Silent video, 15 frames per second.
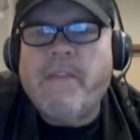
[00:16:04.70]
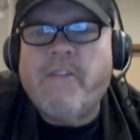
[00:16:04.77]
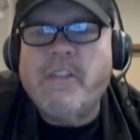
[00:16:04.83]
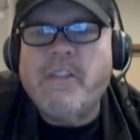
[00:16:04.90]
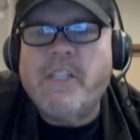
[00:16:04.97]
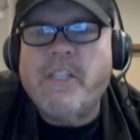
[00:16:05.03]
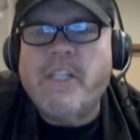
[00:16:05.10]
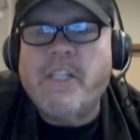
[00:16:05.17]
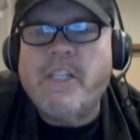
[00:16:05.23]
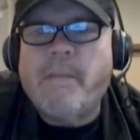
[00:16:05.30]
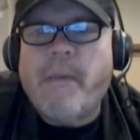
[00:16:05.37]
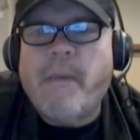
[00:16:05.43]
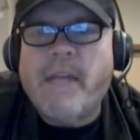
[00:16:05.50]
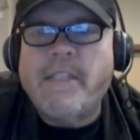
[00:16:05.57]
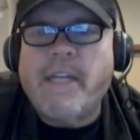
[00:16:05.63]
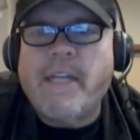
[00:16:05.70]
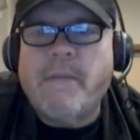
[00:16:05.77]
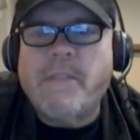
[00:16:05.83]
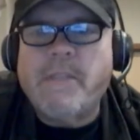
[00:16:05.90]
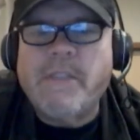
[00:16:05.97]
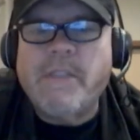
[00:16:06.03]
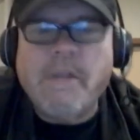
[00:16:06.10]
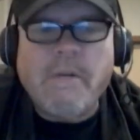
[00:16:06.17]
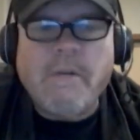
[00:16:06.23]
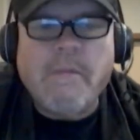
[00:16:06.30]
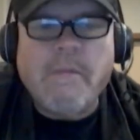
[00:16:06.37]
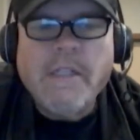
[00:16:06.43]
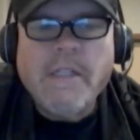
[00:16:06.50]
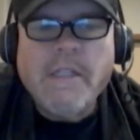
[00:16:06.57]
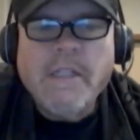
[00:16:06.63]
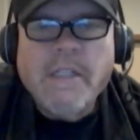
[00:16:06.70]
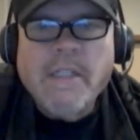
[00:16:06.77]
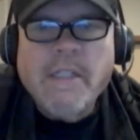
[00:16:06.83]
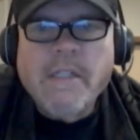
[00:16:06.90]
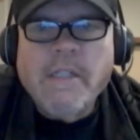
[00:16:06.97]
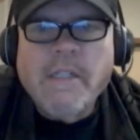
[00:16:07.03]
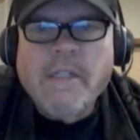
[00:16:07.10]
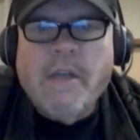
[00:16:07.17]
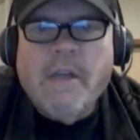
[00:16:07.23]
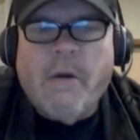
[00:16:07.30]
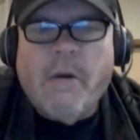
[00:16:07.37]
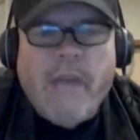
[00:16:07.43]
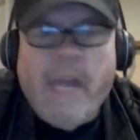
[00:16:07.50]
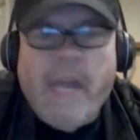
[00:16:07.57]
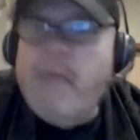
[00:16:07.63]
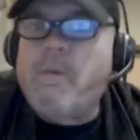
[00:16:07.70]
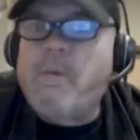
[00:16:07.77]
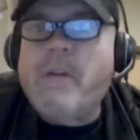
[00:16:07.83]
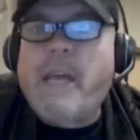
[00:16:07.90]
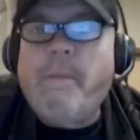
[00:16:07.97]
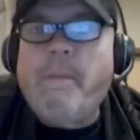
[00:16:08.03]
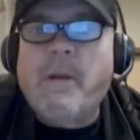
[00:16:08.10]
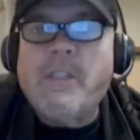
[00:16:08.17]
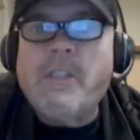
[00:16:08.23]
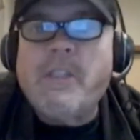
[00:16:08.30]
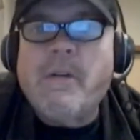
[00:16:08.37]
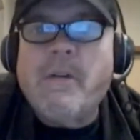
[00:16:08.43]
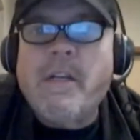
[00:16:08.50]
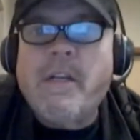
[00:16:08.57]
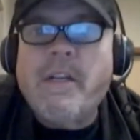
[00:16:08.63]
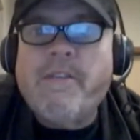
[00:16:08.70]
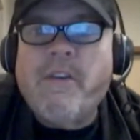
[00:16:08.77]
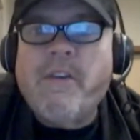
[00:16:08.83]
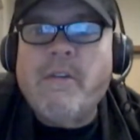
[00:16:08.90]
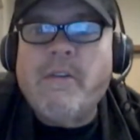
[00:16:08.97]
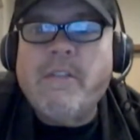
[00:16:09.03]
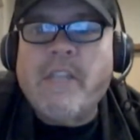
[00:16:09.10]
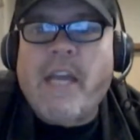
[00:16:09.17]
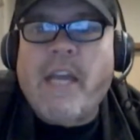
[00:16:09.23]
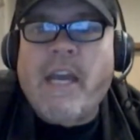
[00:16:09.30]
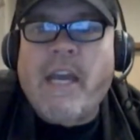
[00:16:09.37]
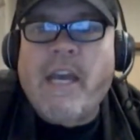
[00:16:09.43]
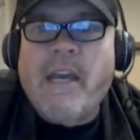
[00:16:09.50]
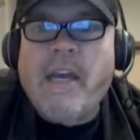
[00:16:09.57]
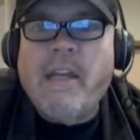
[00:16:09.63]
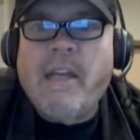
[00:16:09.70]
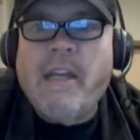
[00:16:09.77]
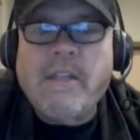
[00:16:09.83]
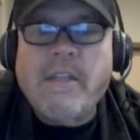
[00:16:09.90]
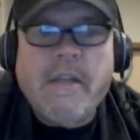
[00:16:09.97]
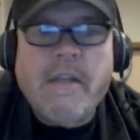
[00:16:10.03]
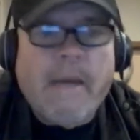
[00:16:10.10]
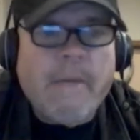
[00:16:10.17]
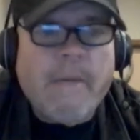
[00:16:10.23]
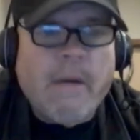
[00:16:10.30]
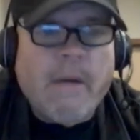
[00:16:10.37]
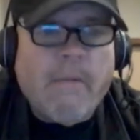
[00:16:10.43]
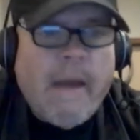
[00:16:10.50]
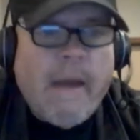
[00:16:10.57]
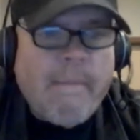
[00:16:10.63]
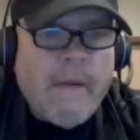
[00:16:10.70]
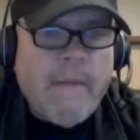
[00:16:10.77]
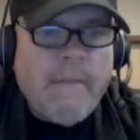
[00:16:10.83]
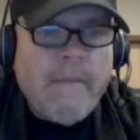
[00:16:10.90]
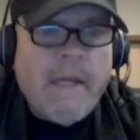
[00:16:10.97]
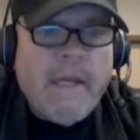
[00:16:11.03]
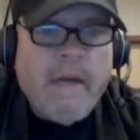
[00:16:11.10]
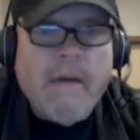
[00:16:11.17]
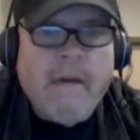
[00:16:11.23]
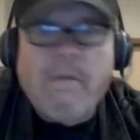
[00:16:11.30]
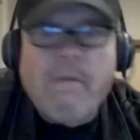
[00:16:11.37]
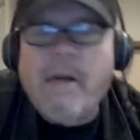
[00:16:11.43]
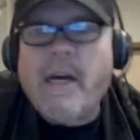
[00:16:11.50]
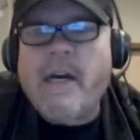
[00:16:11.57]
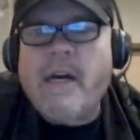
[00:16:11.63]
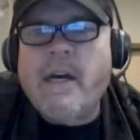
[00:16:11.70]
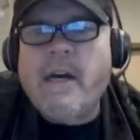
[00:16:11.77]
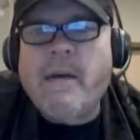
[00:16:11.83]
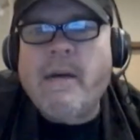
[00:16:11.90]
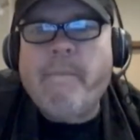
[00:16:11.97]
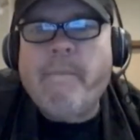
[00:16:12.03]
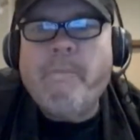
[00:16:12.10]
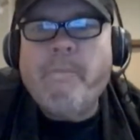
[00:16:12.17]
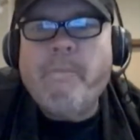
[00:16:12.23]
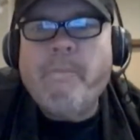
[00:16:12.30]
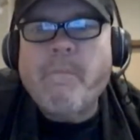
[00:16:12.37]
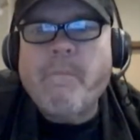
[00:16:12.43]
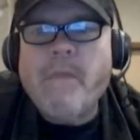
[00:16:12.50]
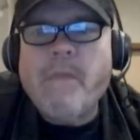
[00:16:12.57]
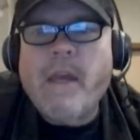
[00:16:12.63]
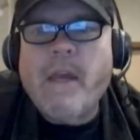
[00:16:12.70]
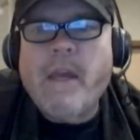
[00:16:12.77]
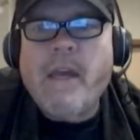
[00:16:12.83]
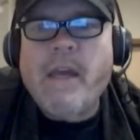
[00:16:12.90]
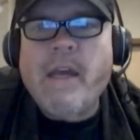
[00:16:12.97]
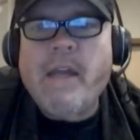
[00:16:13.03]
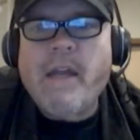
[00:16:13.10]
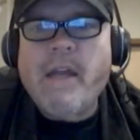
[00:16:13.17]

us, good and bad times. So, okay, we'll keep on joining us, folks, and I'm gonna wrap it up now. And